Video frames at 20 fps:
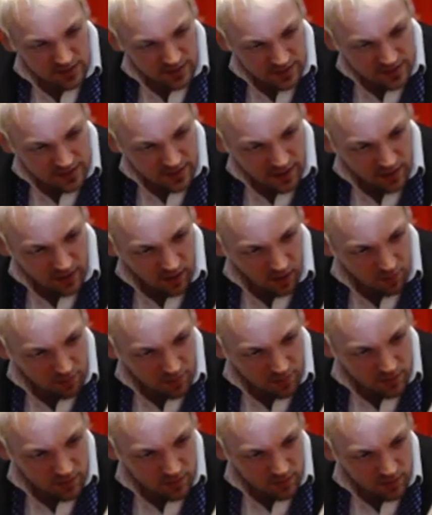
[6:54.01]
How does it taste like
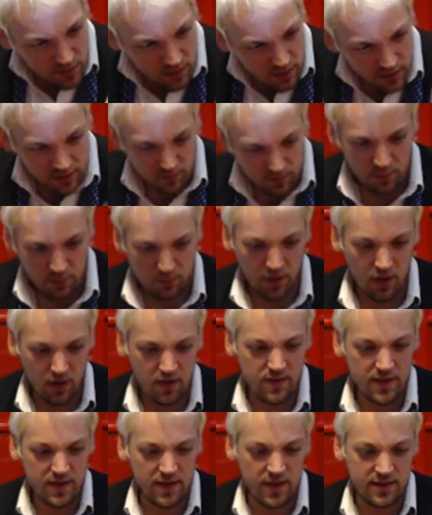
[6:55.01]
gum? Like, what
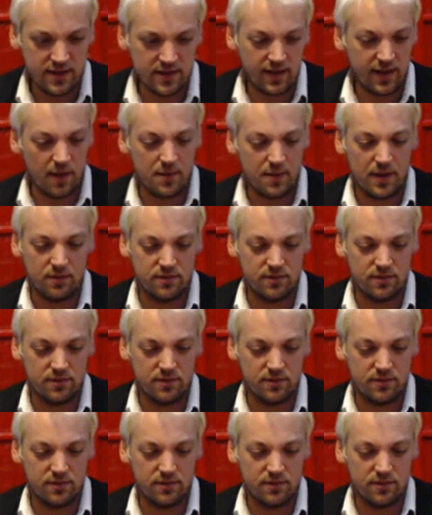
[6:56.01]
part of it tastes like?